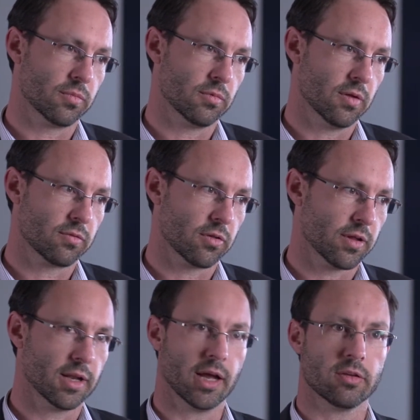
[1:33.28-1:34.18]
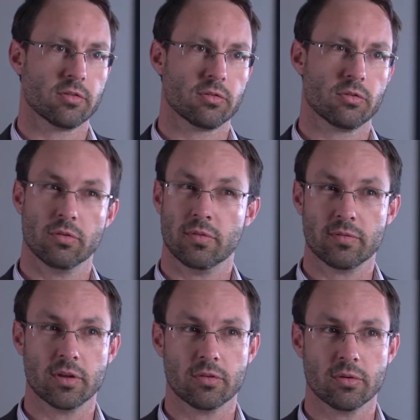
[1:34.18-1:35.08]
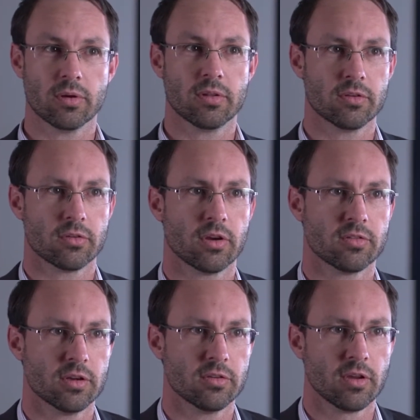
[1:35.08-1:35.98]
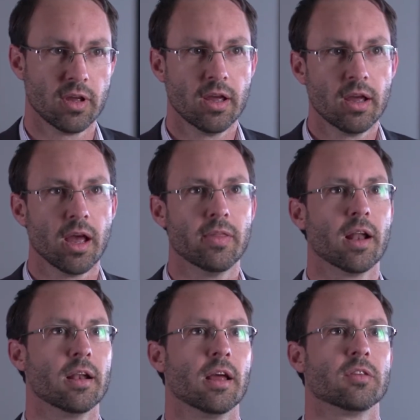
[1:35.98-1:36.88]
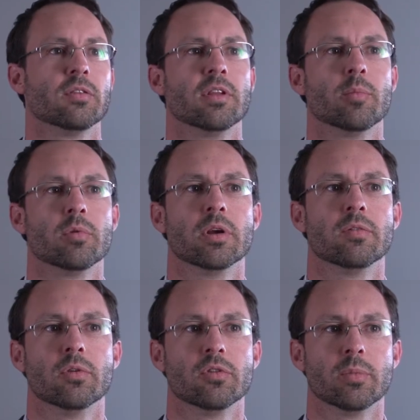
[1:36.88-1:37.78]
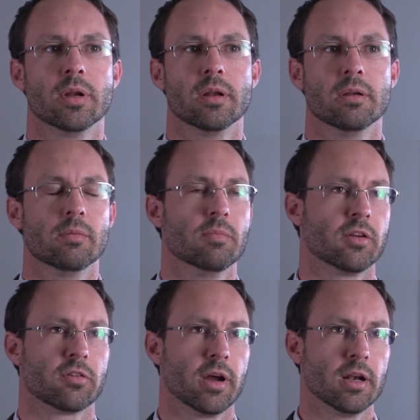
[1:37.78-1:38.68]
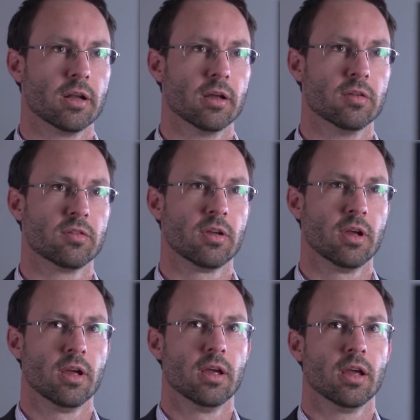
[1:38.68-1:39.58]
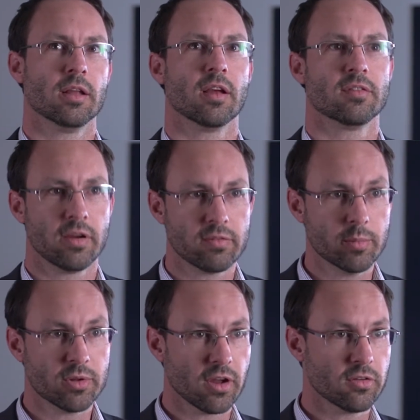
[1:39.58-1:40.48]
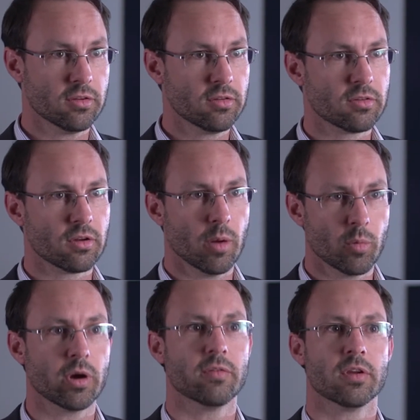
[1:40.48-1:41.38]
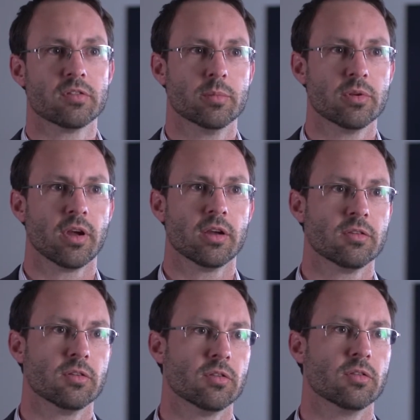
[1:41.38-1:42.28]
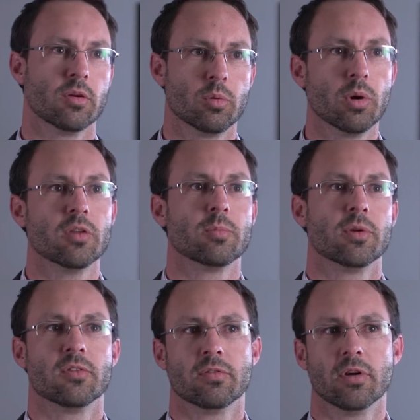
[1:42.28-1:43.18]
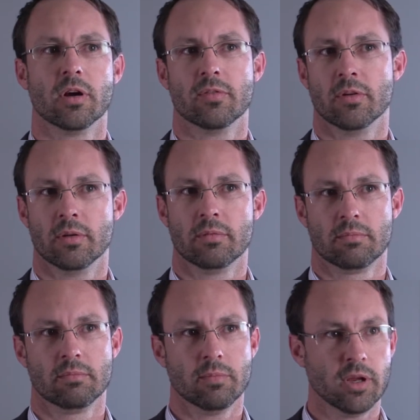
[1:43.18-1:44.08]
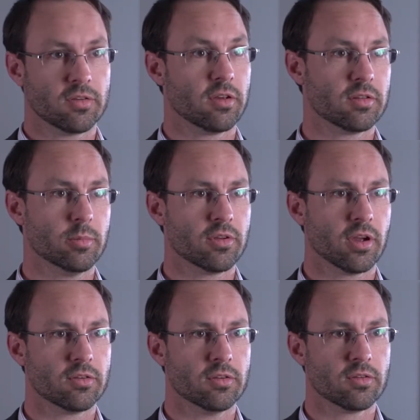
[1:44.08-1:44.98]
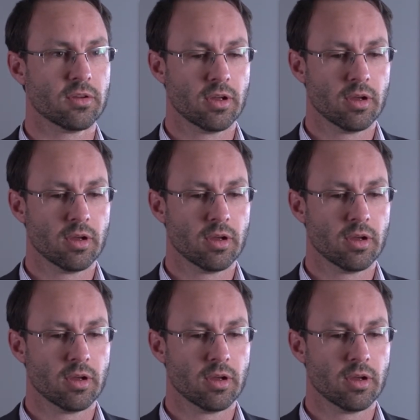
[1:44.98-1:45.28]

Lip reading: They've got their latest 252, I think, size it is, and that allows for double reinforcement and much greater loads. It does have limitations. I'm aware of those limitations, and so we won't specify if it meets those limitations.